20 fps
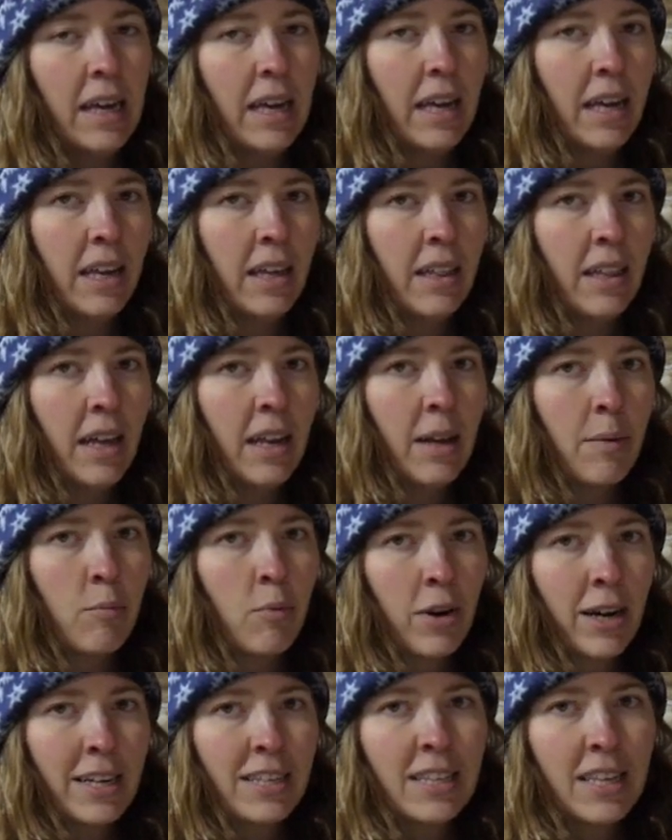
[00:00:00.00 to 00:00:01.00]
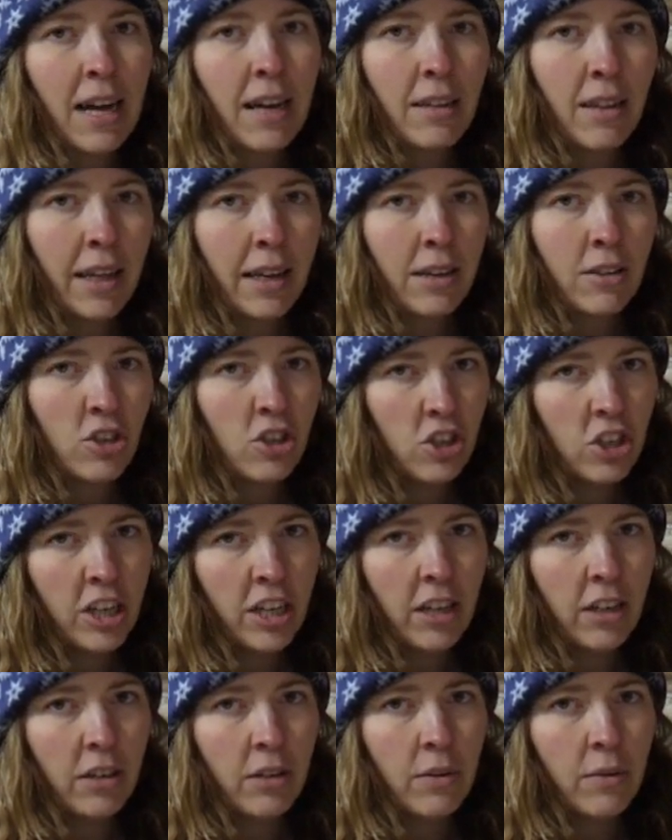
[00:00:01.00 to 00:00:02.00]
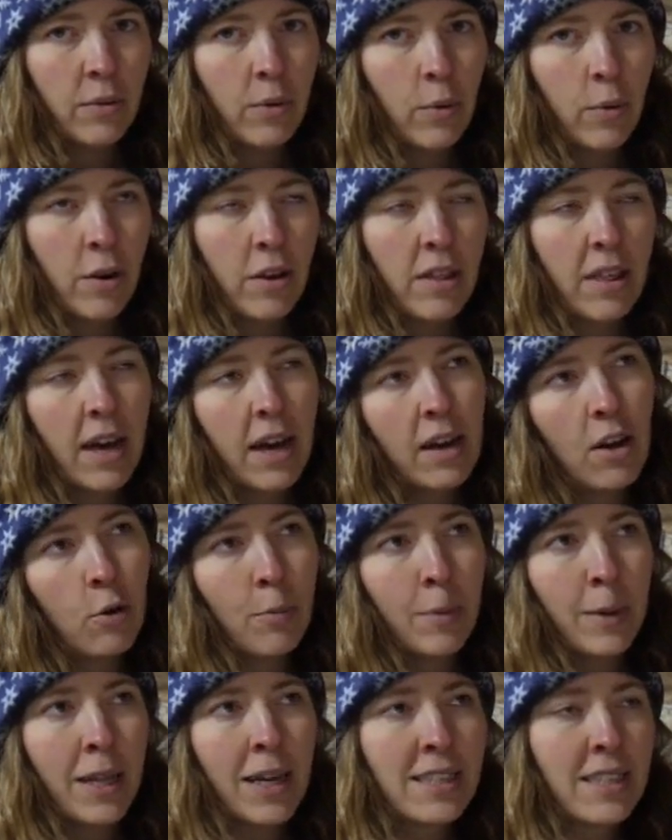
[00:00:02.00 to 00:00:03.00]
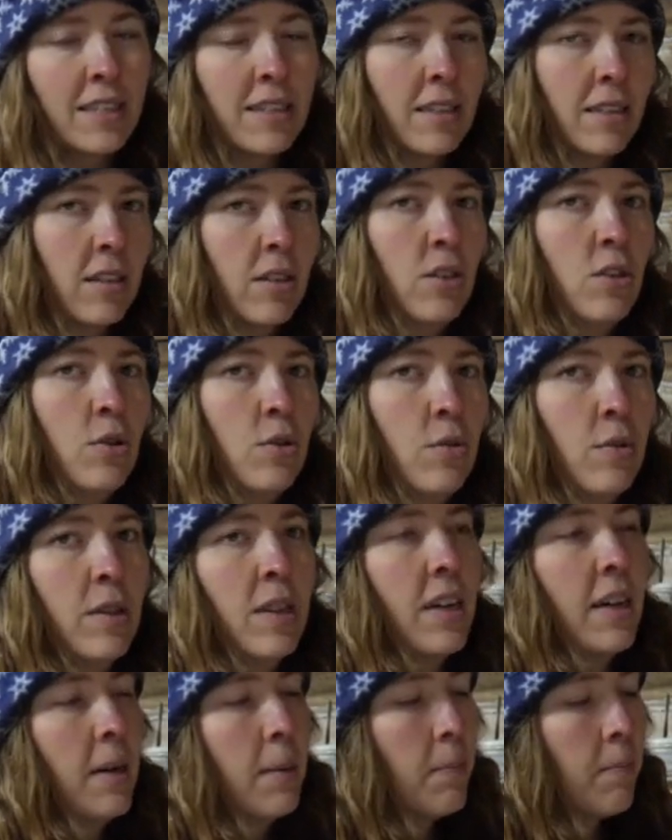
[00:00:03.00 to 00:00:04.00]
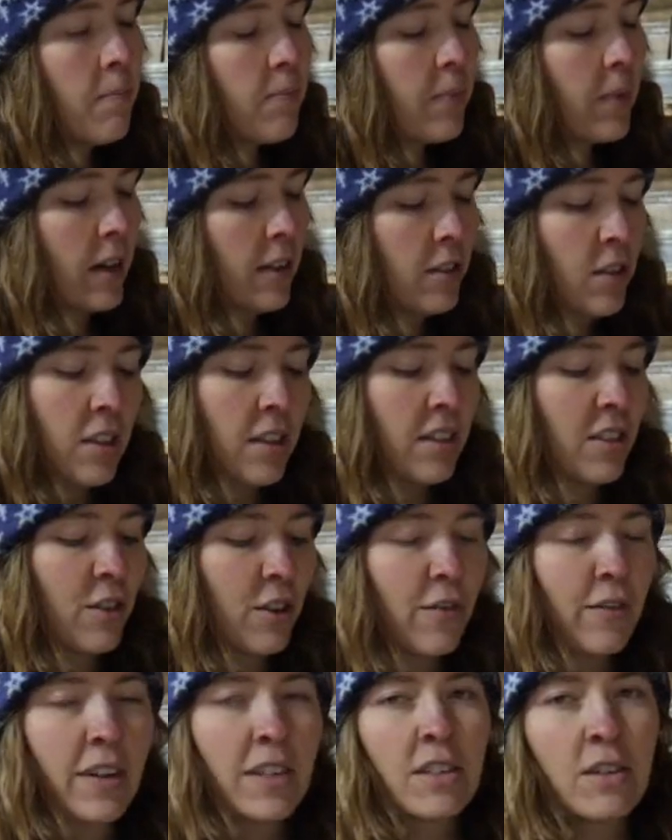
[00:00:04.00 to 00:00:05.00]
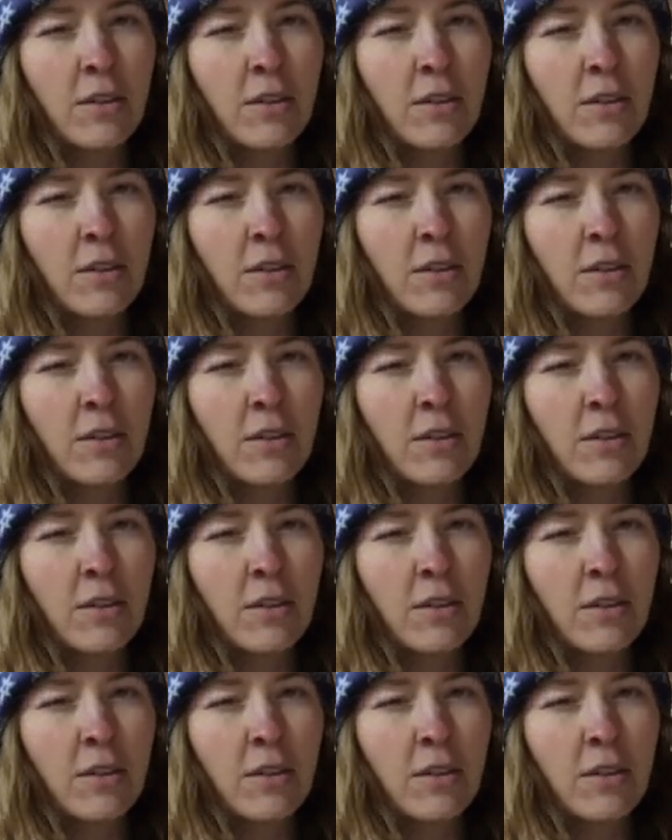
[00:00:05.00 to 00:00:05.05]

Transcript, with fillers: and then it brings that like sheen or that opalescence to the, to the surface.